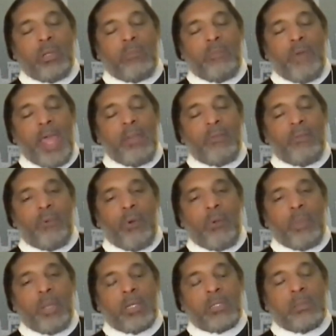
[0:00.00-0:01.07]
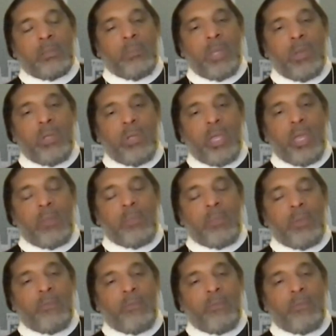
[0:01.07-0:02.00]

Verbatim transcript: fight for because Amelia had been